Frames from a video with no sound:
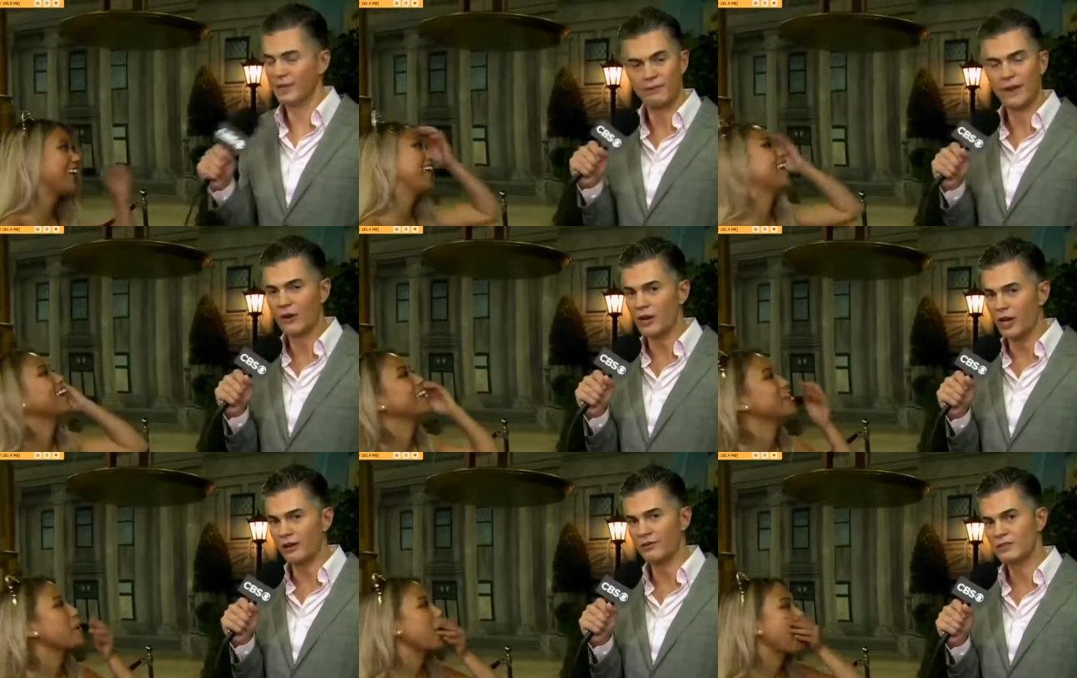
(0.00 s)
Speaker 1: Fair
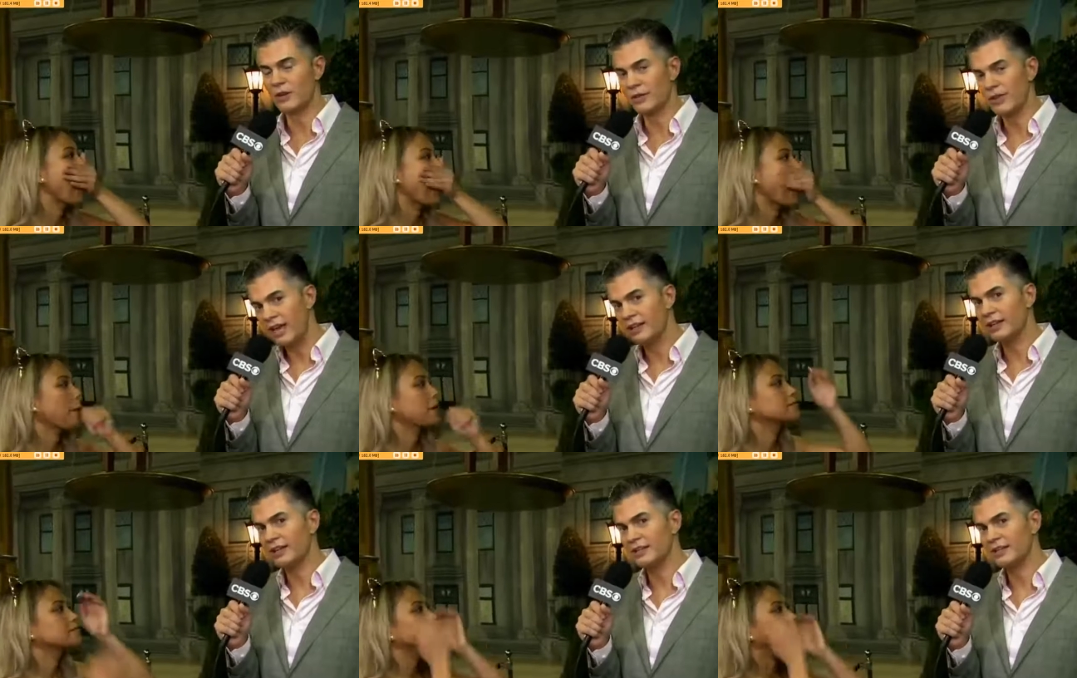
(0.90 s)
enough. So that
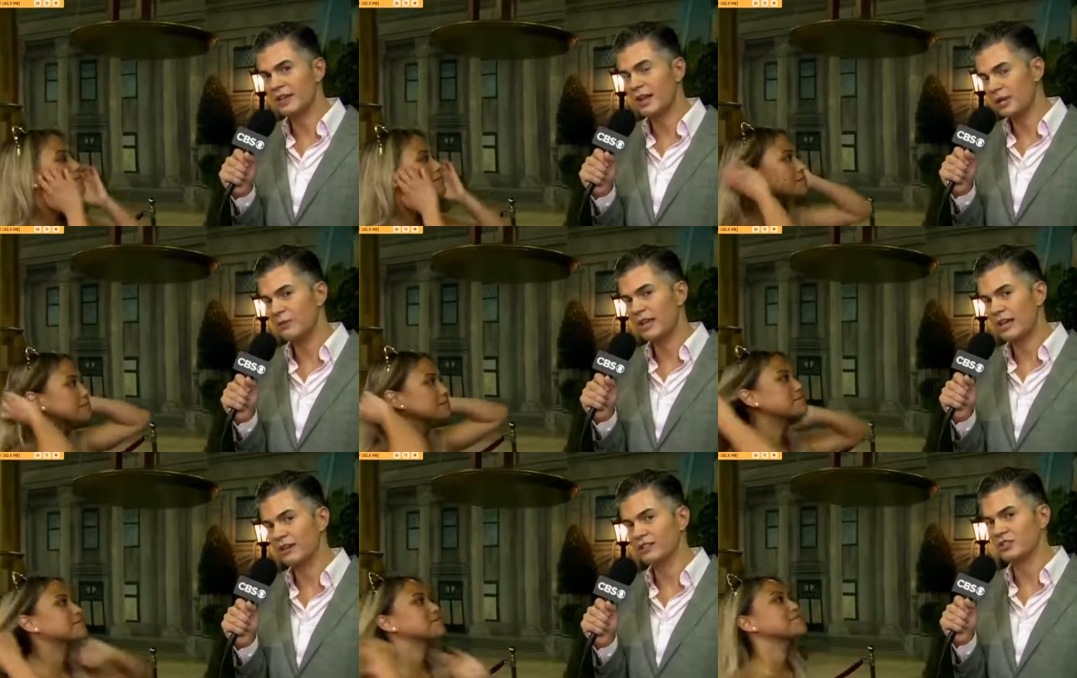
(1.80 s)
is, I'm here with
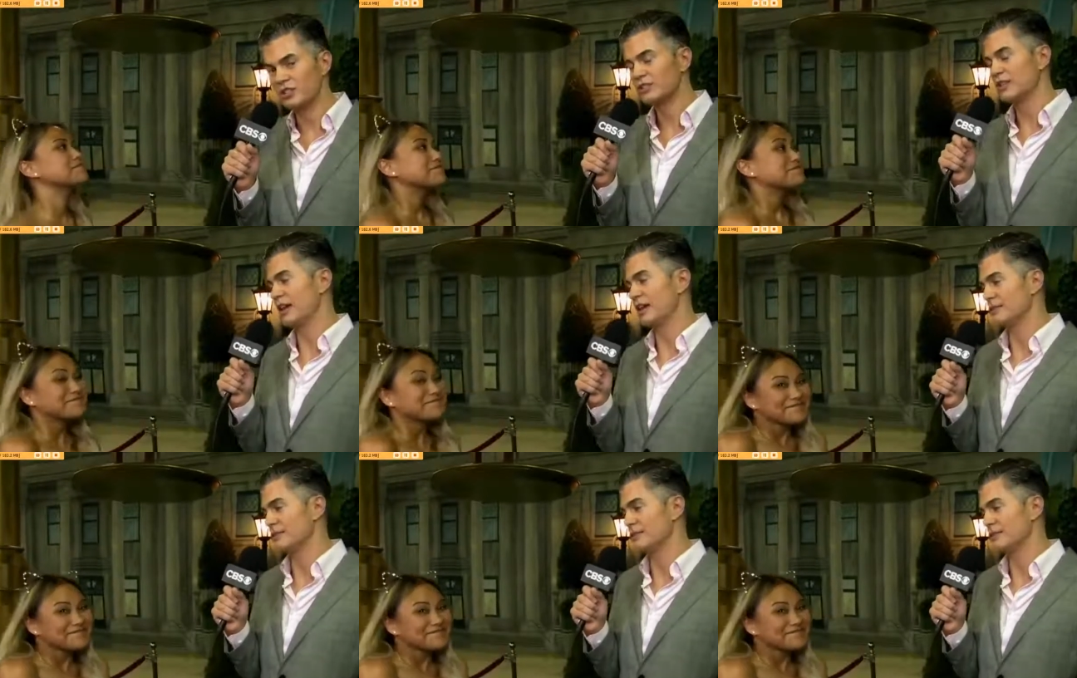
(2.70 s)
Alex, and she says